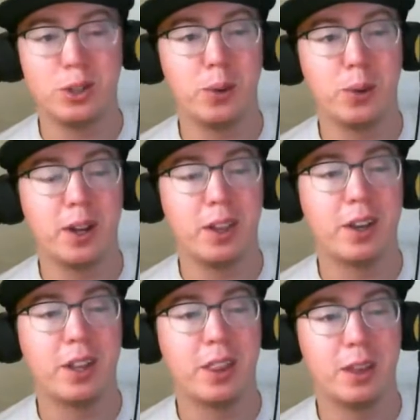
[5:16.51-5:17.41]
Do we want to
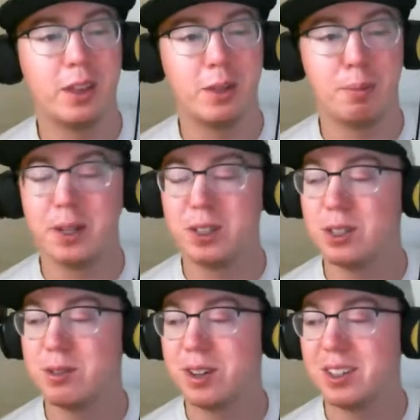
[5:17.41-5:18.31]
look at the
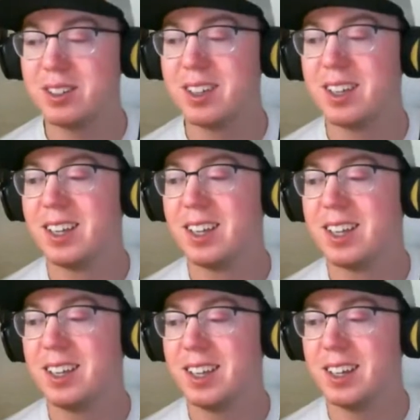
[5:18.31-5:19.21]
pitchers first?
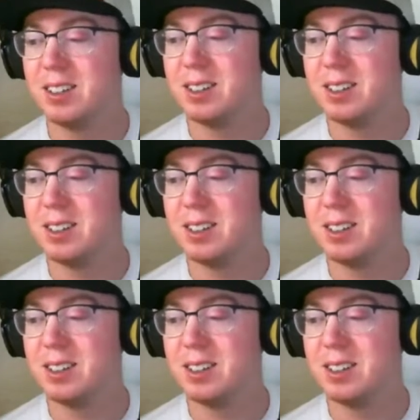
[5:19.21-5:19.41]
Because